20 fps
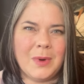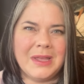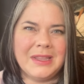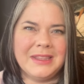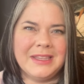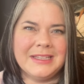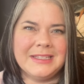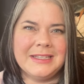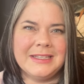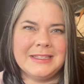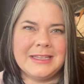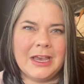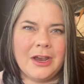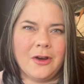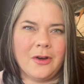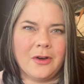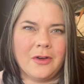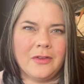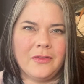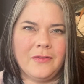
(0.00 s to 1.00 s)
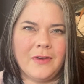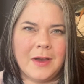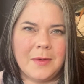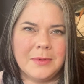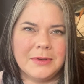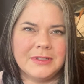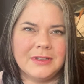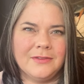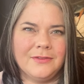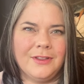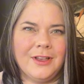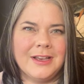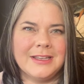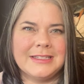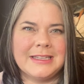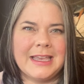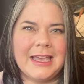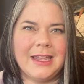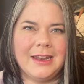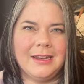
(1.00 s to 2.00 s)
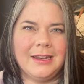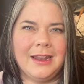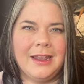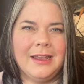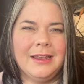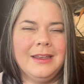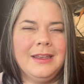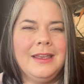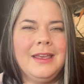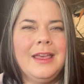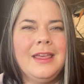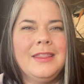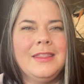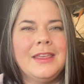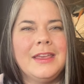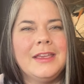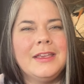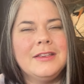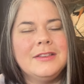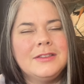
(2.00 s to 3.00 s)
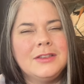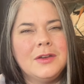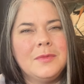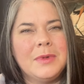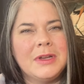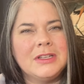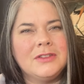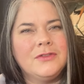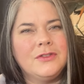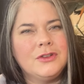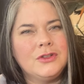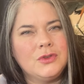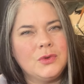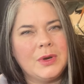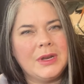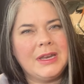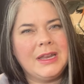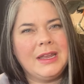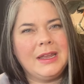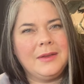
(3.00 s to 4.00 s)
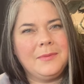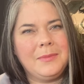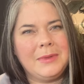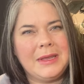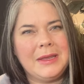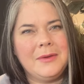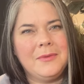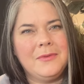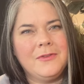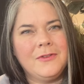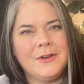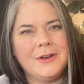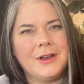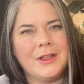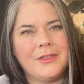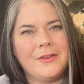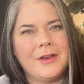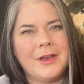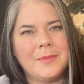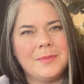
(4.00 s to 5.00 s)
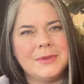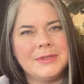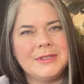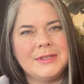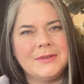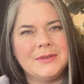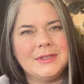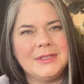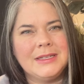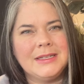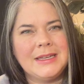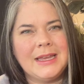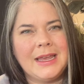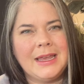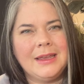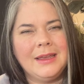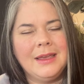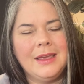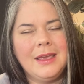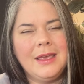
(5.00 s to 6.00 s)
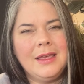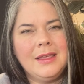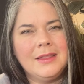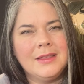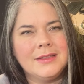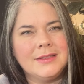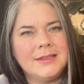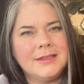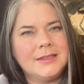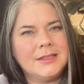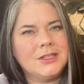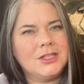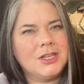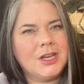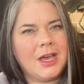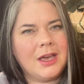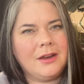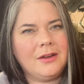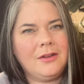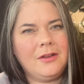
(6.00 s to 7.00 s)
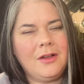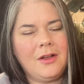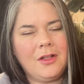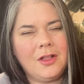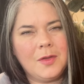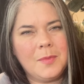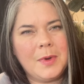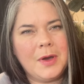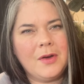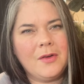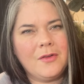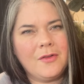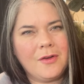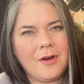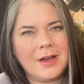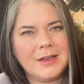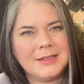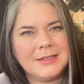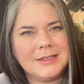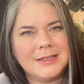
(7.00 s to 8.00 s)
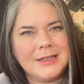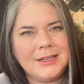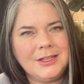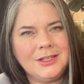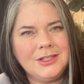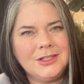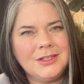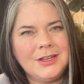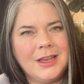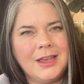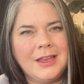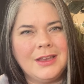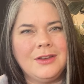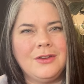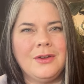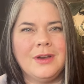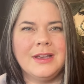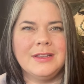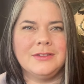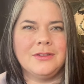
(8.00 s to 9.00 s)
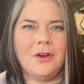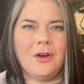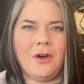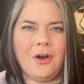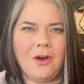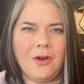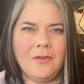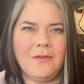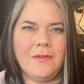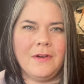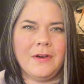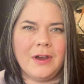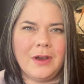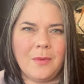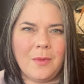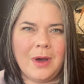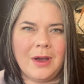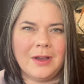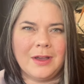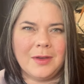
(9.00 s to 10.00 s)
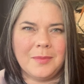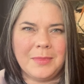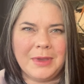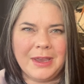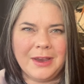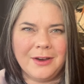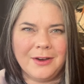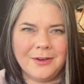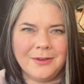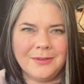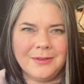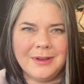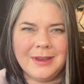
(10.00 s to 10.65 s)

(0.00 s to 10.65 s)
This is Erica of Fibers and Floss Canada. Thank you so much for joining me for another episode today. This is a channel all about cross stitch and you guys are all very welcome here.